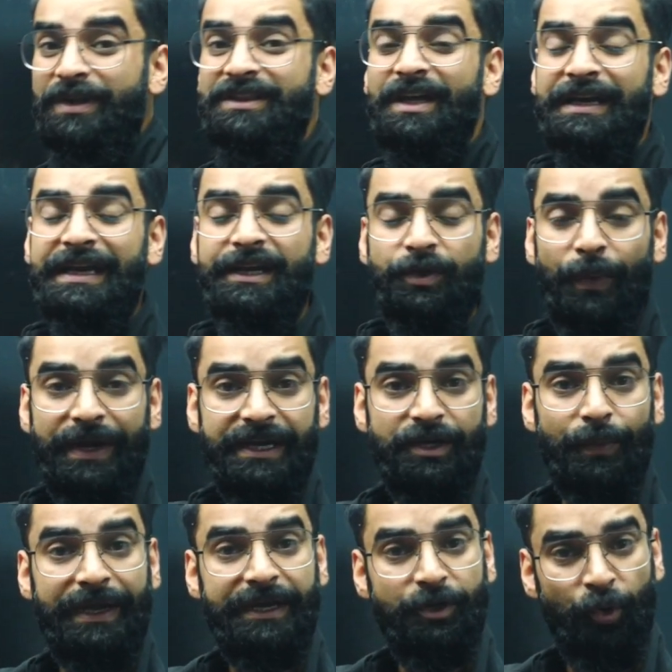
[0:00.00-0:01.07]
with the NEET
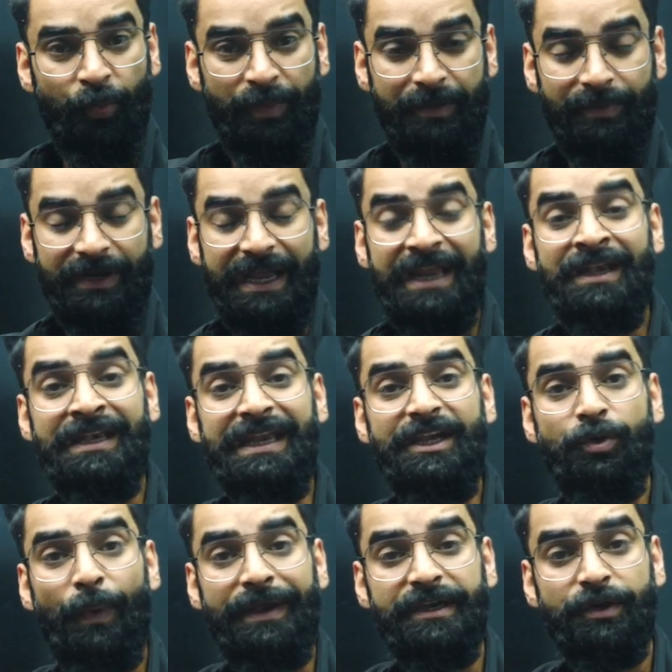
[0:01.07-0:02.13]
2022 paper. In
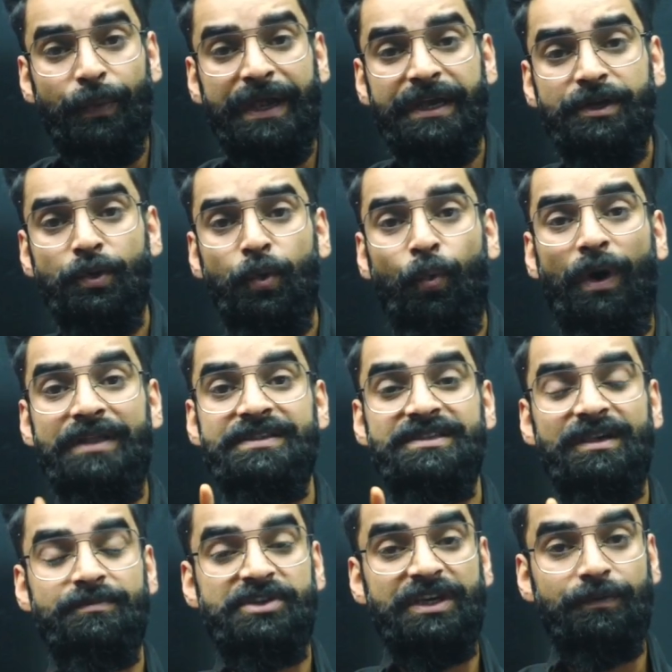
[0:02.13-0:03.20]
NEET 2022, one
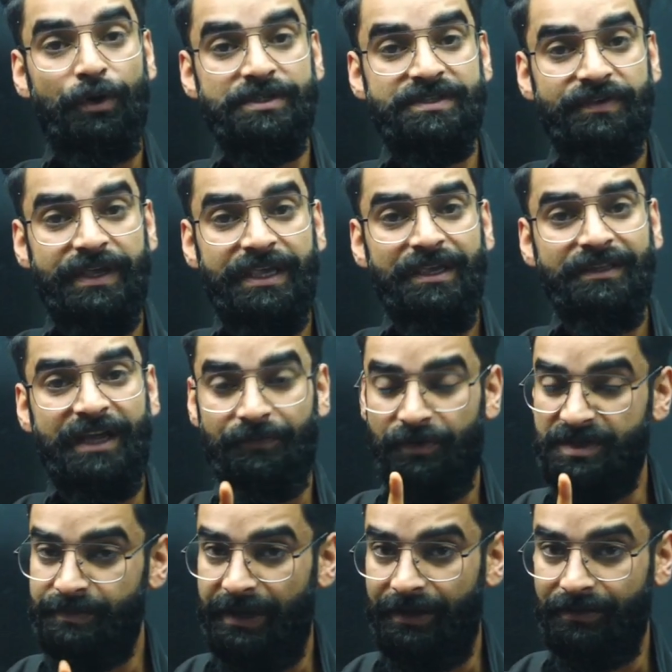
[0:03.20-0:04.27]
subject was tricky, that
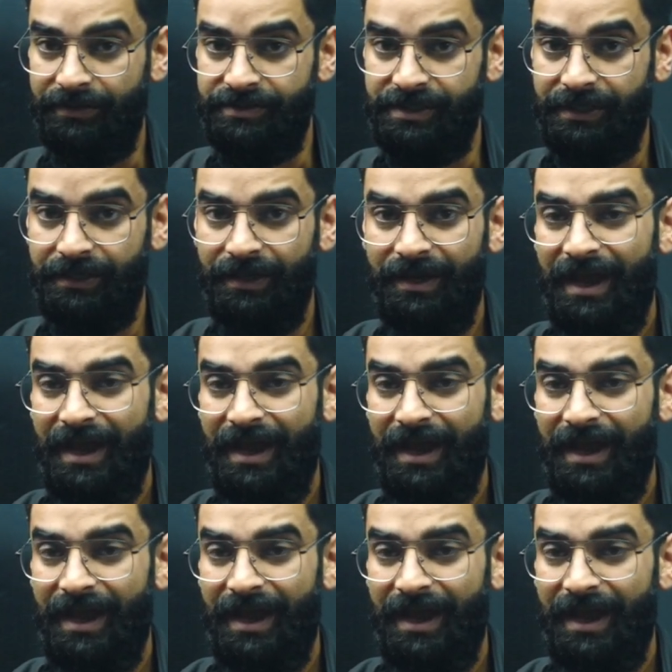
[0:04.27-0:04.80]
was biology.